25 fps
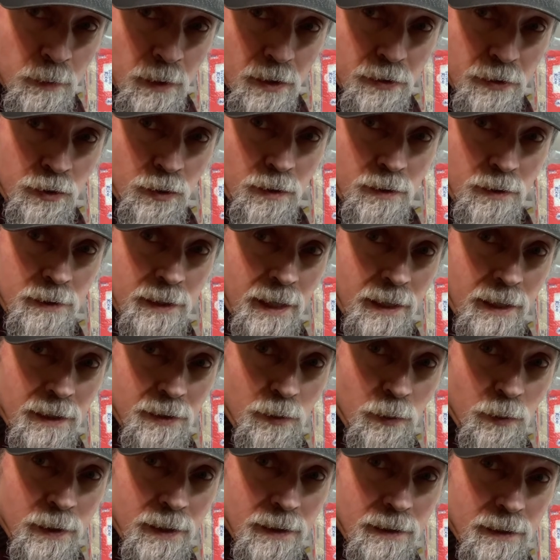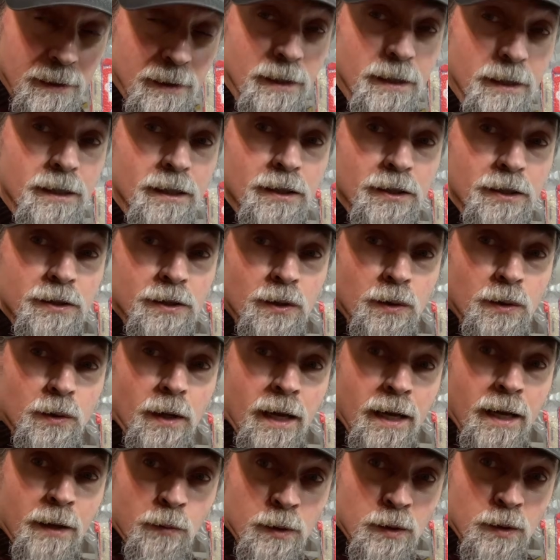I'm not sure exactly when.
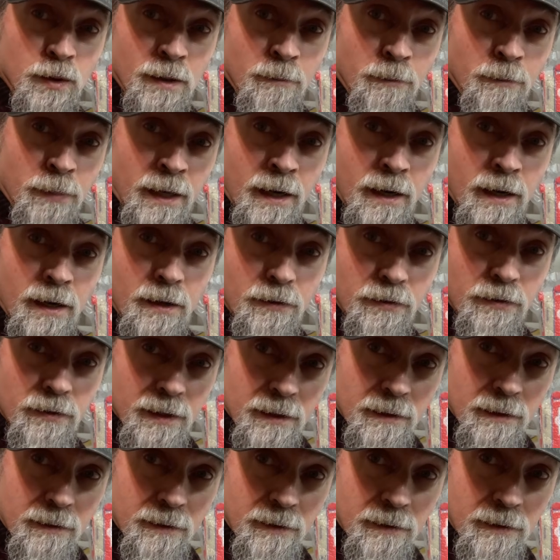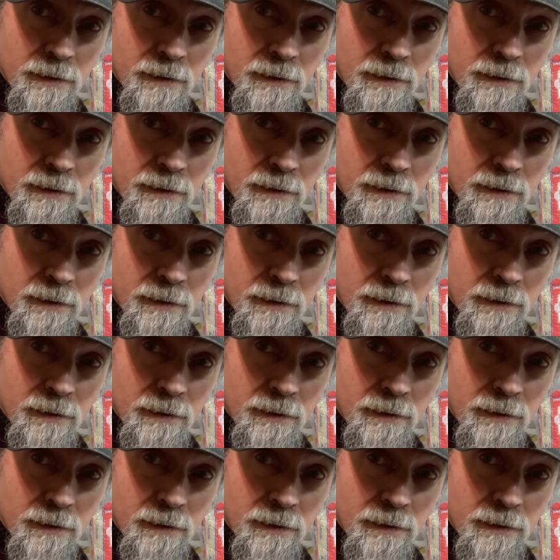So, and we'll compare the